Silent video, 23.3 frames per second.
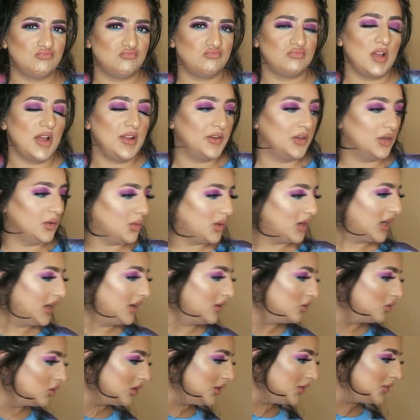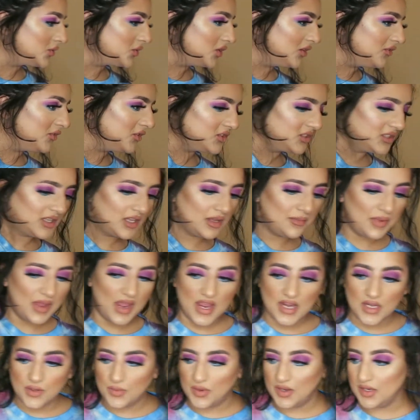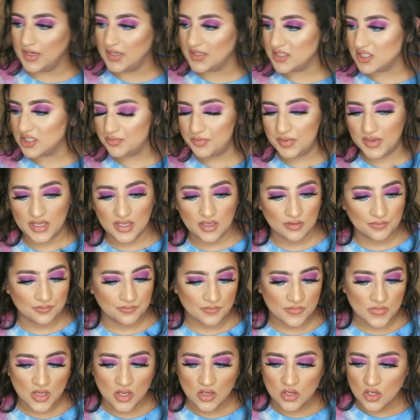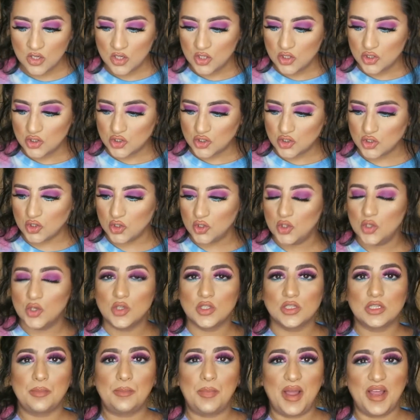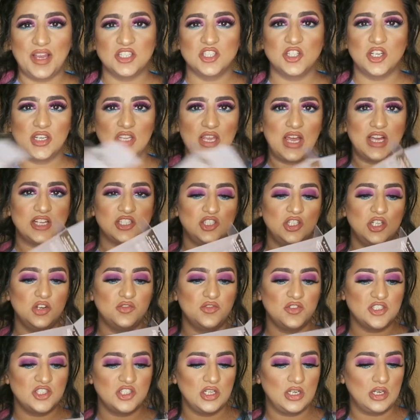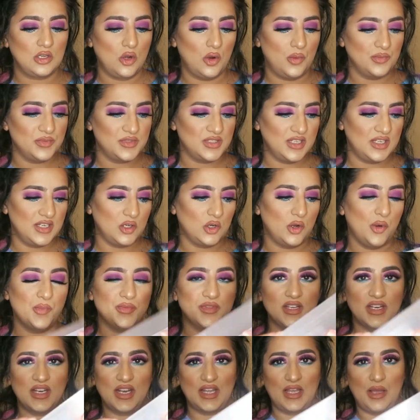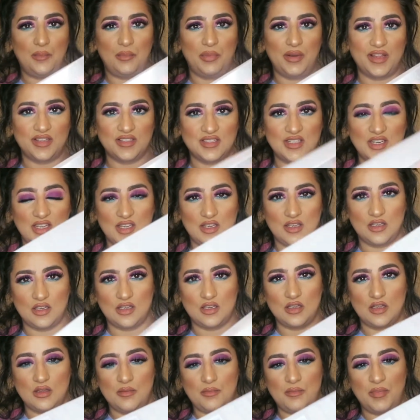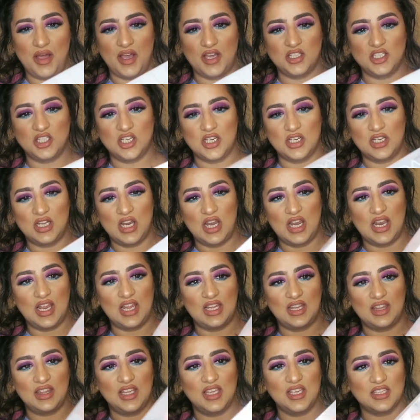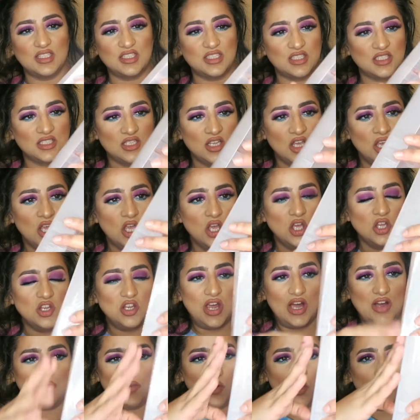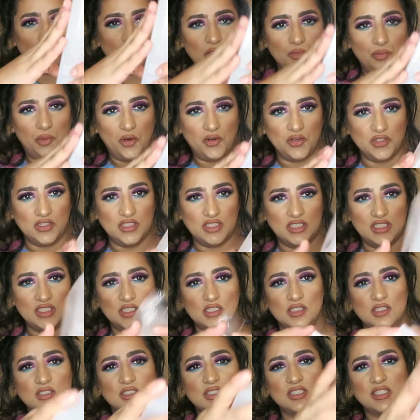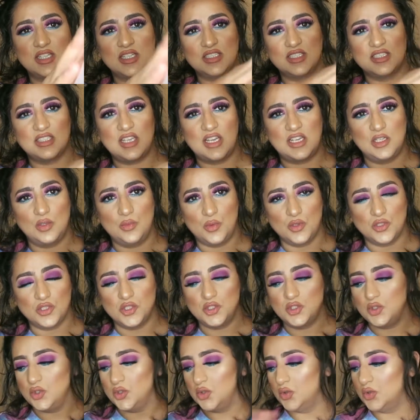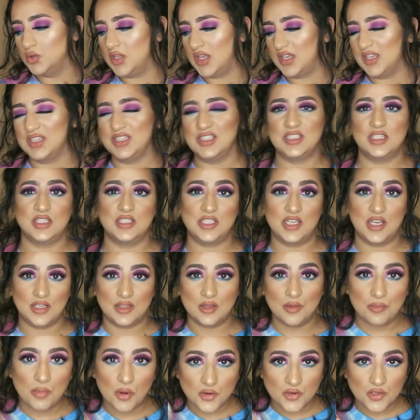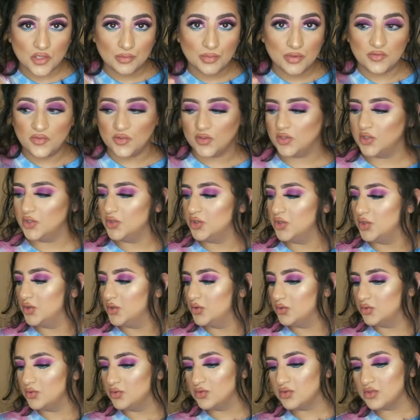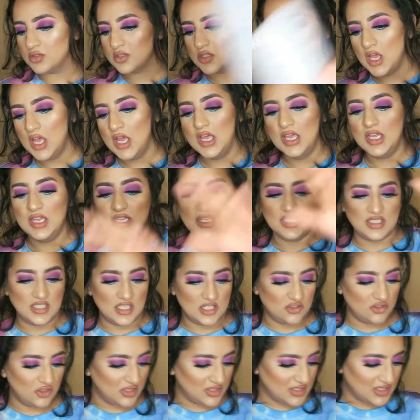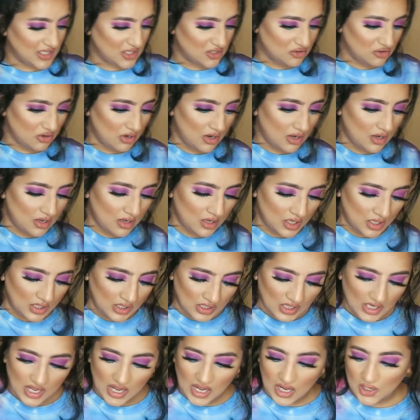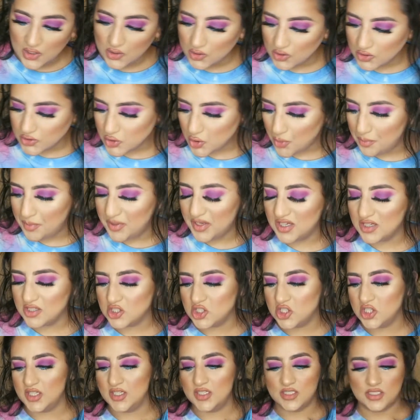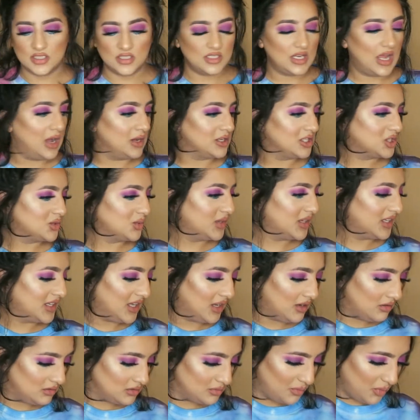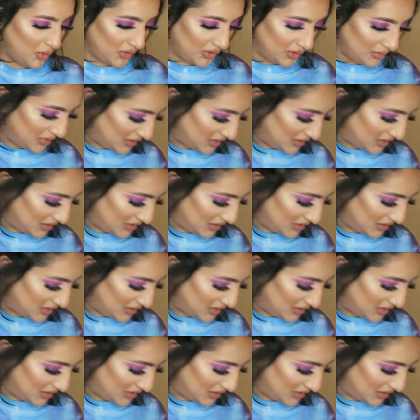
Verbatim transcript: I don't know what kind of look I was wearing for today, but anyway, let's just begin so the packaging it actually originally comes in it comes in like a plastic packaging like this you have all your product details that tells you exactly what to do that you need to shake the bottle before you use etc etc i also purchased i just want to get all the boring